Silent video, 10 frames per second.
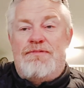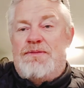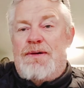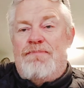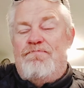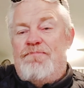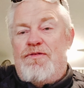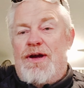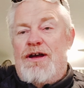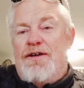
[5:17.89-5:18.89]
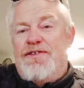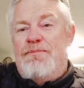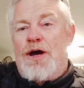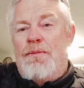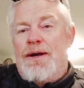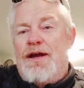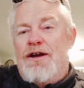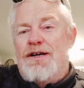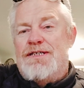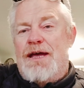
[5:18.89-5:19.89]
We spent 3 nights in Melbourne at a
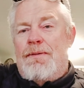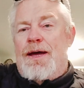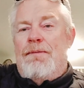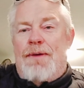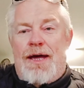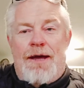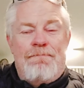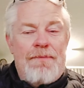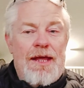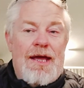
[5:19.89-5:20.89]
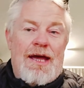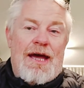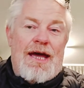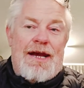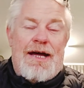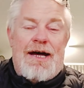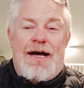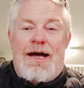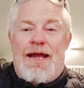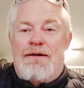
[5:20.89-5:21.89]
nice Airbnb, and
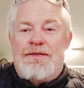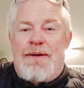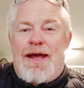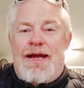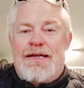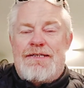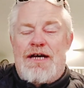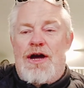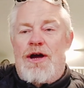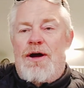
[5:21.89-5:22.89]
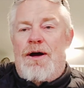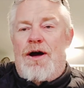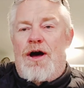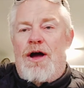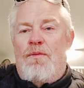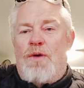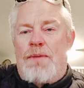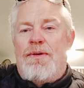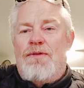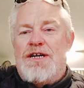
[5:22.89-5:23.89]
that was about it. So I
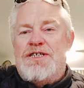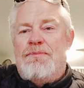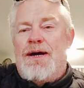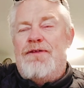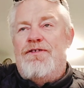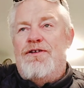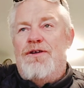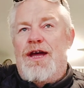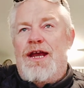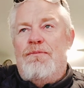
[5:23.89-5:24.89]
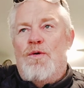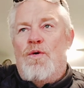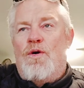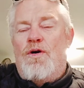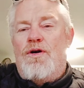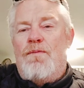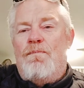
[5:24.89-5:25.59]
won't be rushing back to do any more